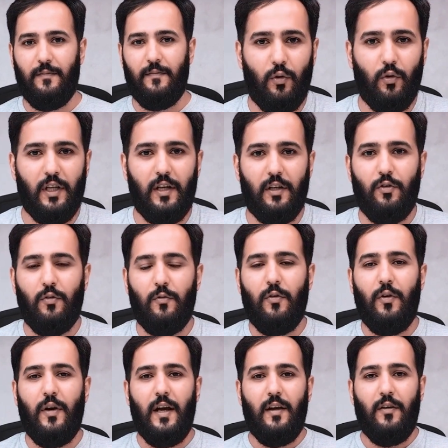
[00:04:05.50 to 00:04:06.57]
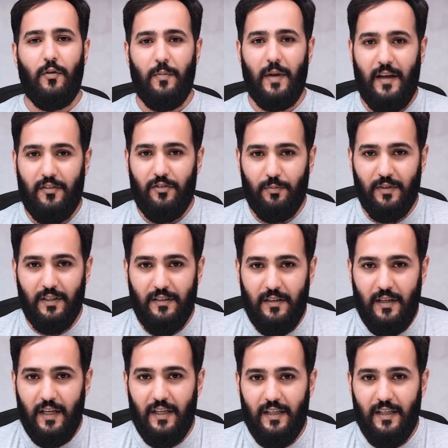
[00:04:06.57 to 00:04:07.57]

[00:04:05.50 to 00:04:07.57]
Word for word: Okay, you've created your masterpiece.